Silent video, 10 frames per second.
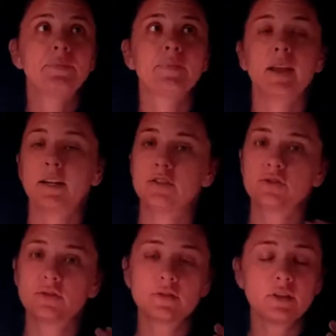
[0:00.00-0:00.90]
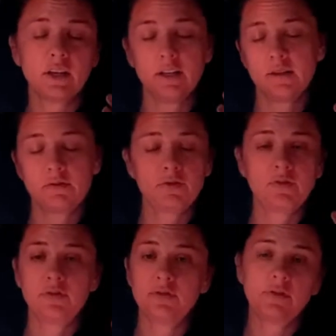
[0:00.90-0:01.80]
in, a, in a
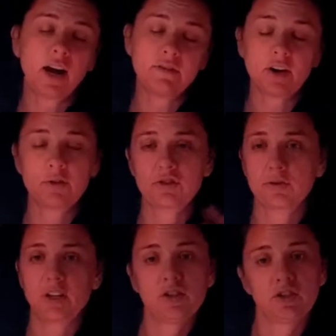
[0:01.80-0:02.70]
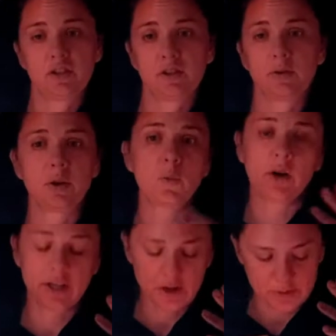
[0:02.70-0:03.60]
five hour duration or a
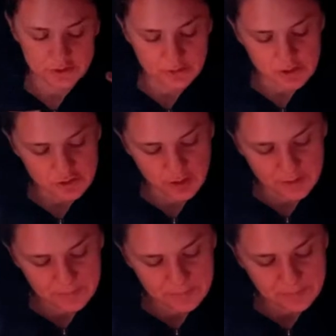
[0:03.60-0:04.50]
one hour duration.